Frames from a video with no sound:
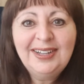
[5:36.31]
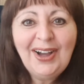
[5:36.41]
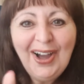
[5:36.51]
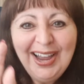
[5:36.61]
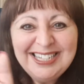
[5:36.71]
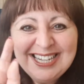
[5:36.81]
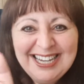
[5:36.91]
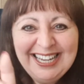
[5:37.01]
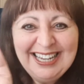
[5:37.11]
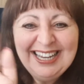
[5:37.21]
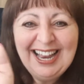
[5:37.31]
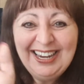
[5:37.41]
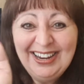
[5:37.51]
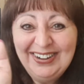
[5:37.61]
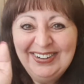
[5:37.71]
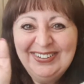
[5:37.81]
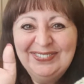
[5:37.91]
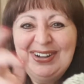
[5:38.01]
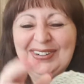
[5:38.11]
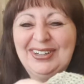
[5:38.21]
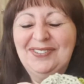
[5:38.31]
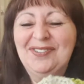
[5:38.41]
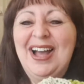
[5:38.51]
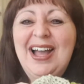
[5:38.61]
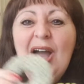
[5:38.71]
Hi, Jeannie. Hello. Welcome.